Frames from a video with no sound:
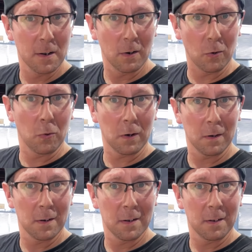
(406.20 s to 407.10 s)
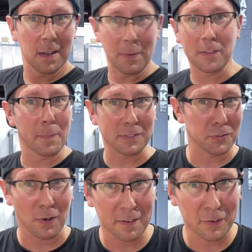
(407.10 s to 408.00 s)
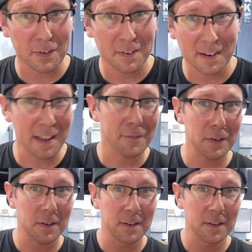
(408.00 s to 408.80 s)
Or am I the best driver ever?